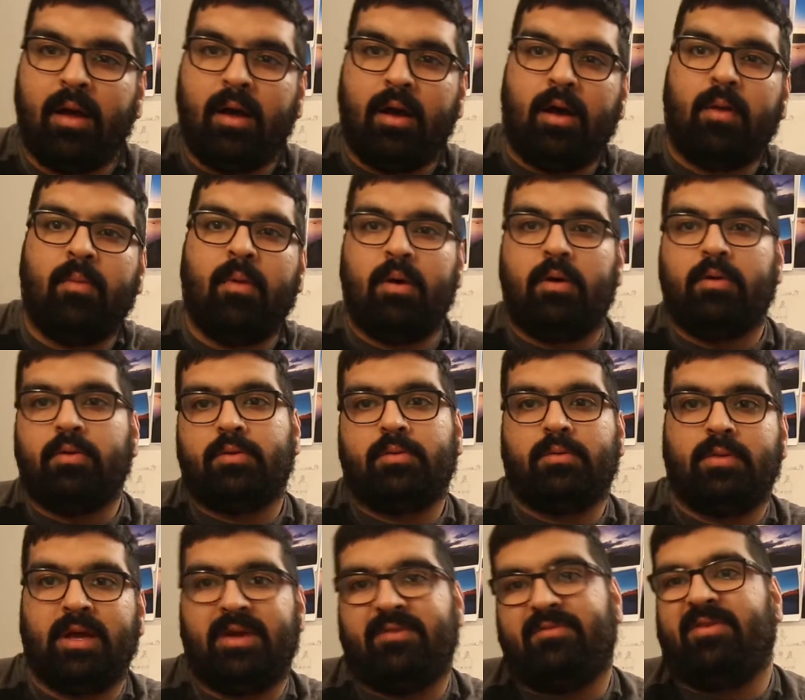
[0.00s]
about
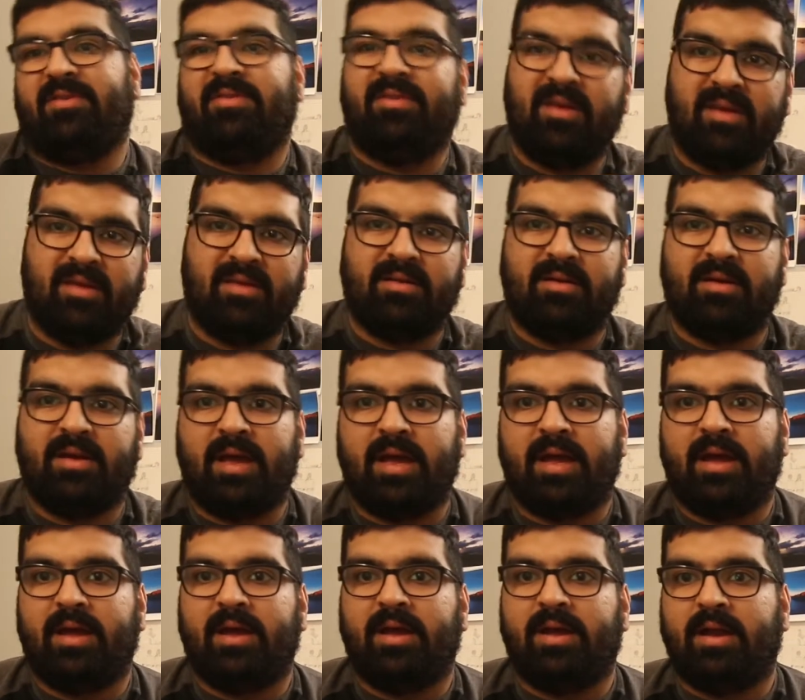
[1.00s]
everything,
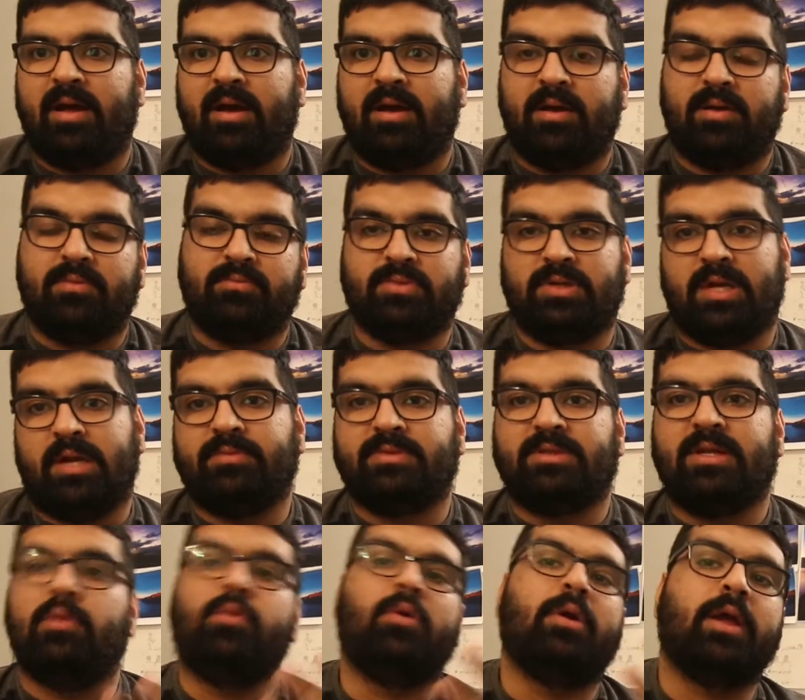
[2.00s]
and I'm
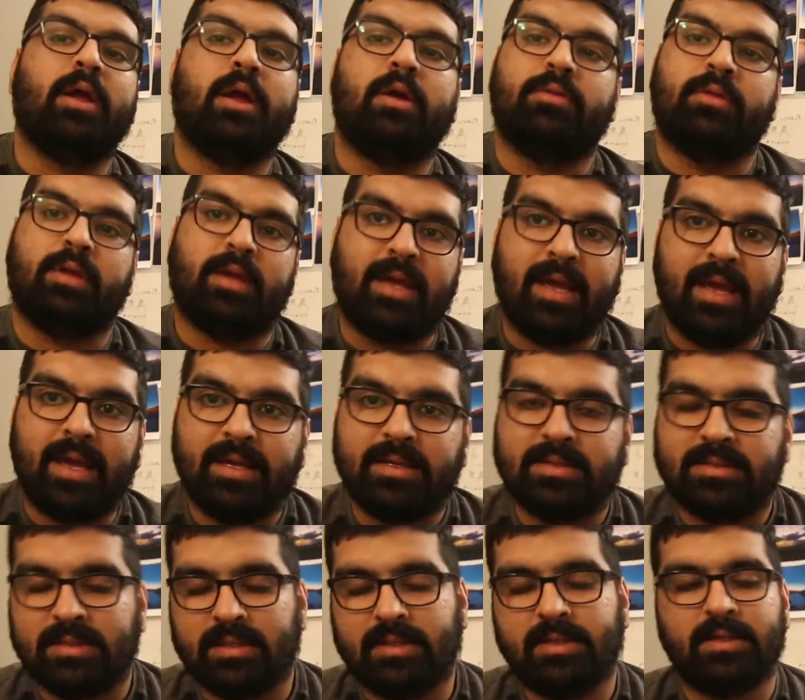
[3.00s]
still working on the
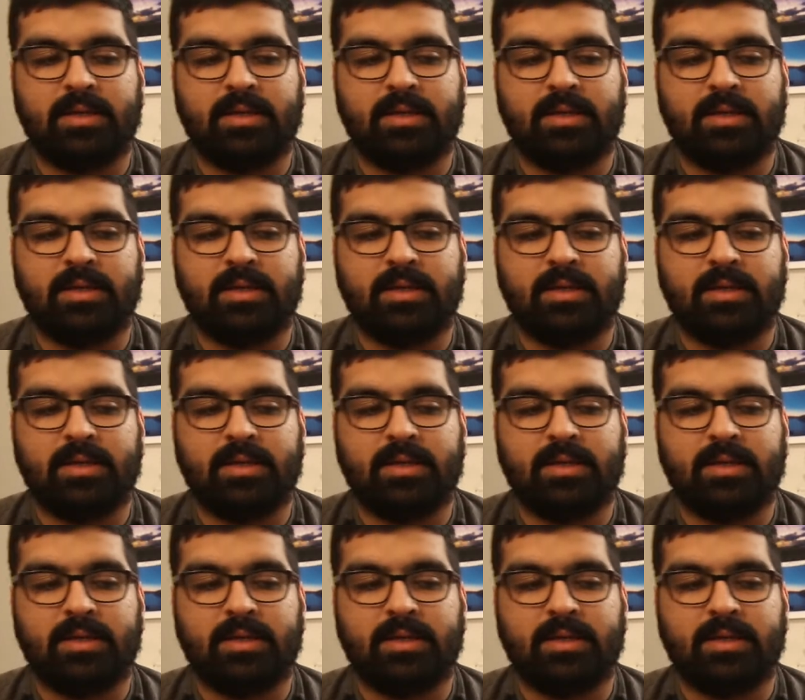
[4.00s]
kinks.